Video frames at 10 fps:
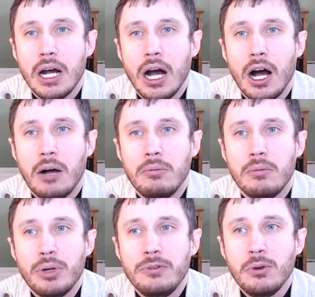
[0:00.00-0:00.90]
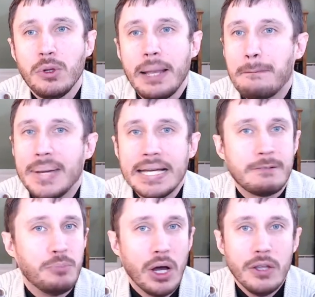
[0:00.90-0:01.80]
But if you were like
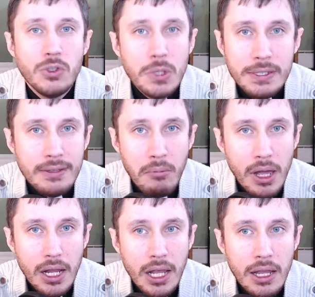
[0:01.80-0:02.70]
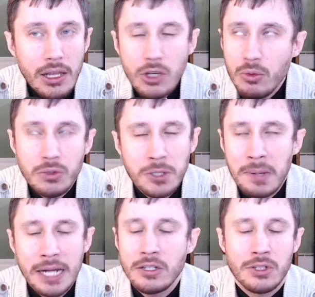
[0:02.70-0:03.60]
best buds with somebody, you would switch
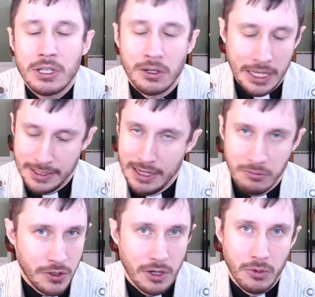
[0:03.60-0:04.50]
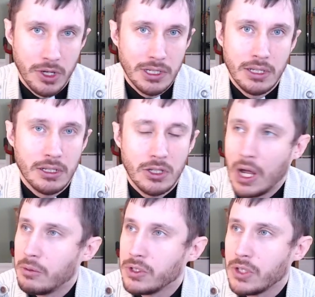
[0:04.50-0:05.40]
back to using their last name for some reason. So
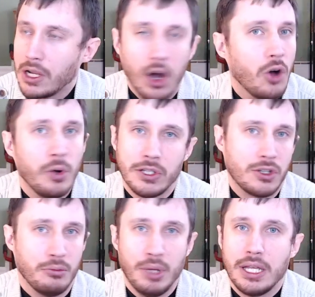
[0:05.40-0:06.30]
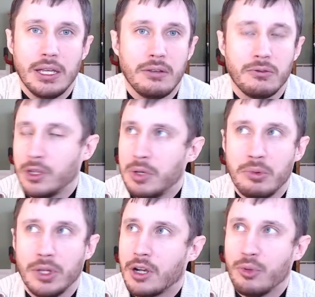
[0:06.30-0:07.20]
I was like always Serbicki for the
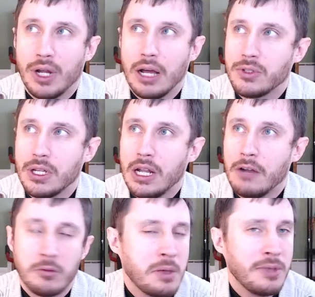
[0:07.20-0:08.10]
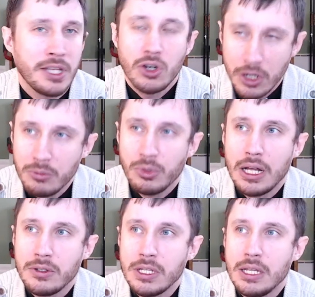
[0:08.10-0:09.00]
people that could pronounce it. And for people that couldn't
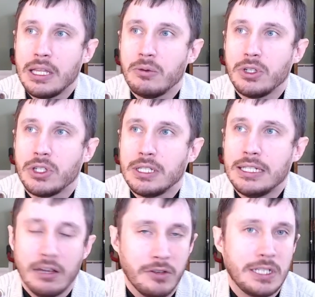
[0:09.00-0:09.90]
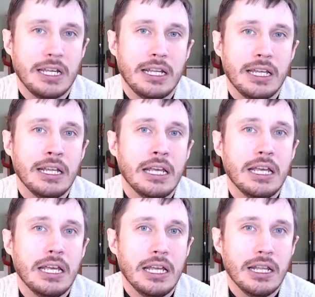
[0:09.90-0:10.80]
pronounce it, they would just devastate it
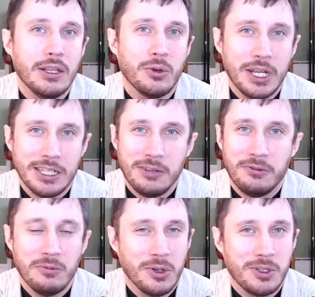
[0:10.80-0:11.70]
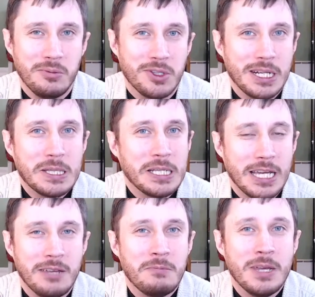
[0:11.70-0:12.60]
in the ways they found most amusing at the
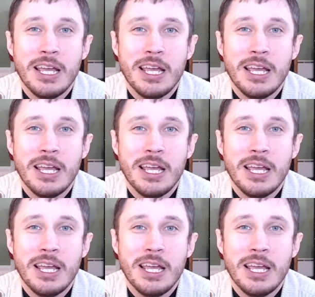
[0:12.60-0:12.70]
time.